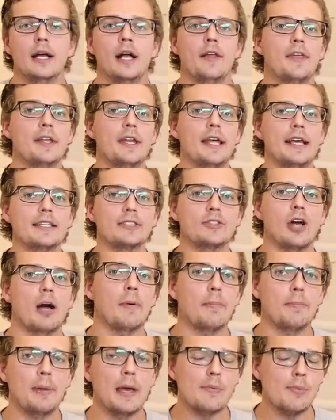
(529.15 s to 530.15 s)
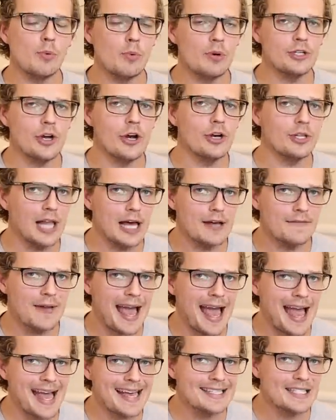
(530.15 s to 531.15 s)
The next type of people we don't love
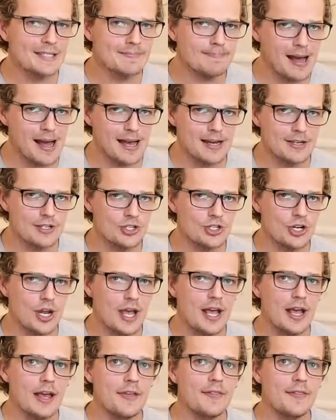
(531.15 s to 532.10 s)
as much.